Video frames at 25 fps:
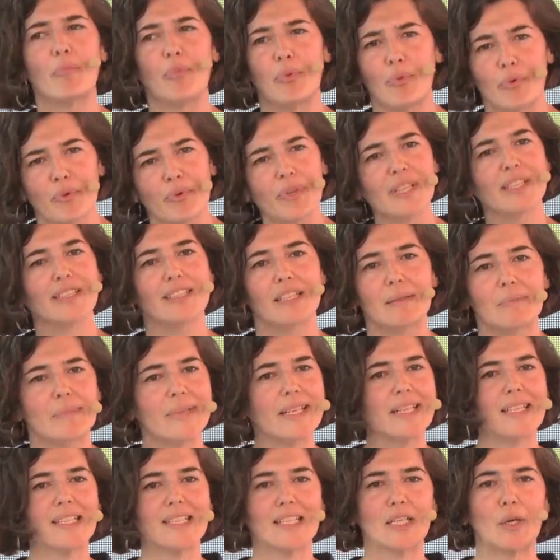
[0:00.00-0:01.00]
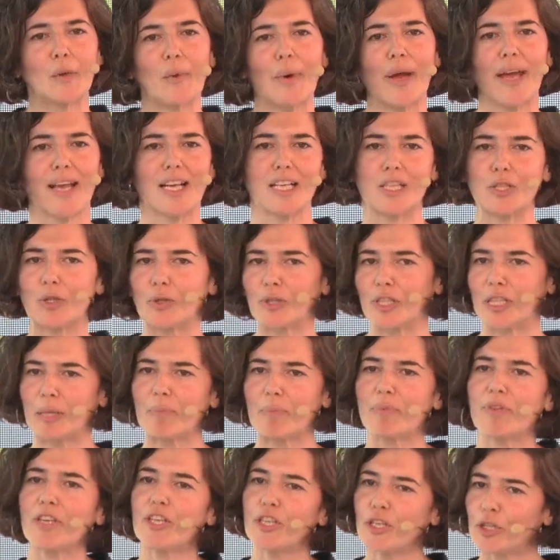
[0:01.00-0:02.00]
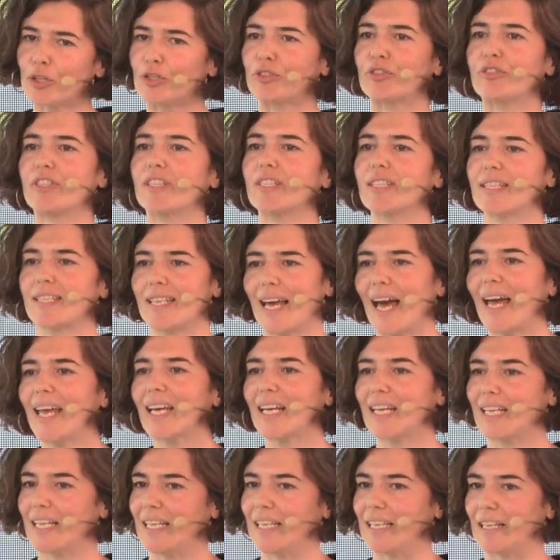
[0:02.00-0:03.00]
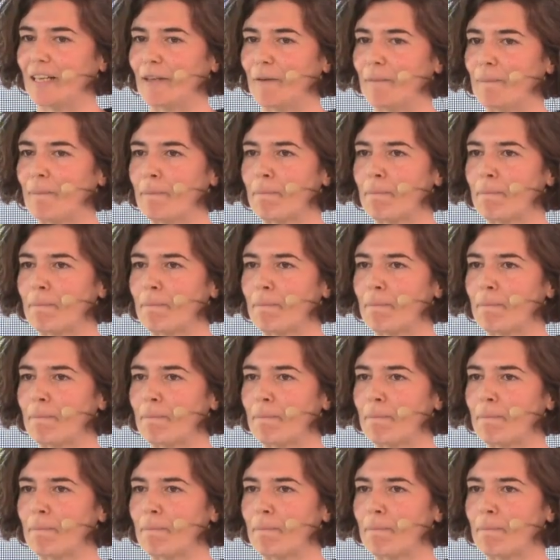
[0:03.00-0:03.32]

pretty amazing ways to keep the nutrients cycling.